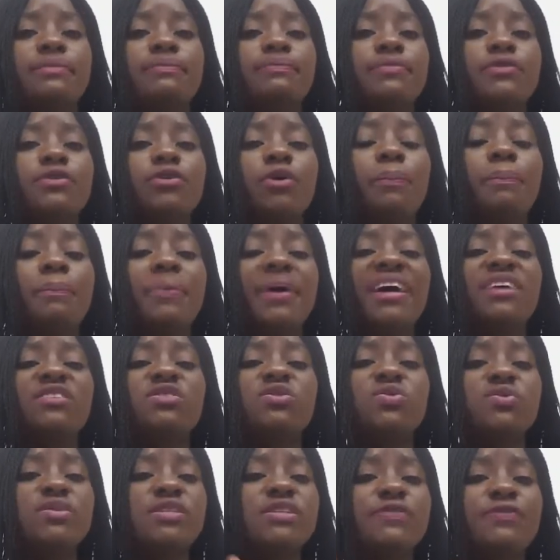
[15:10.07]
your
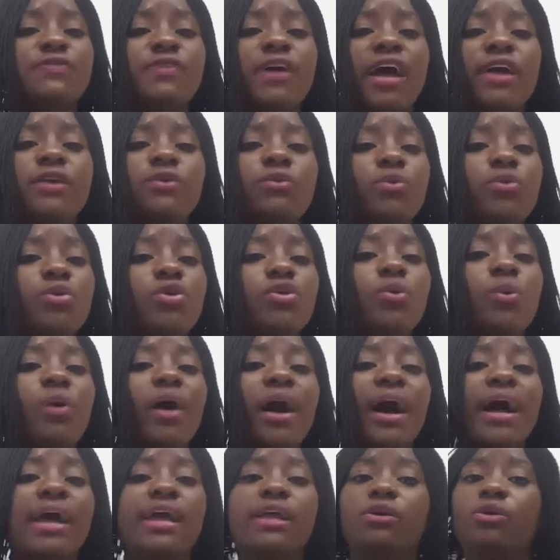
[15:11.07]
past to define who you
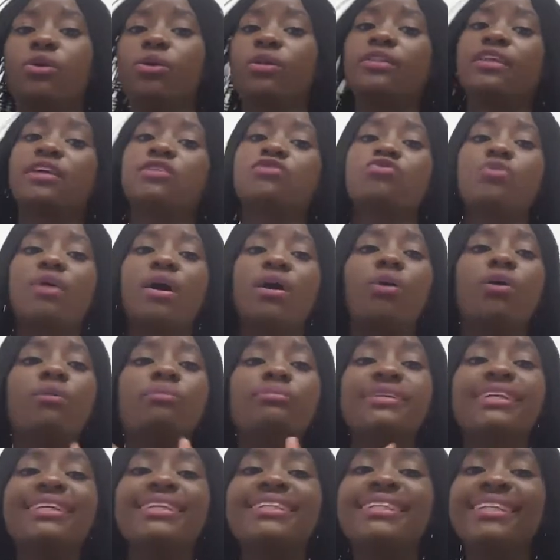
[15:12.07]
are and all that. You are
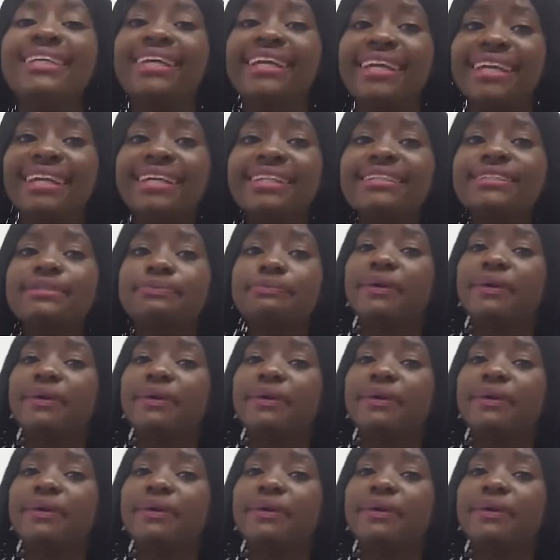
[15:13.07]
completely healed,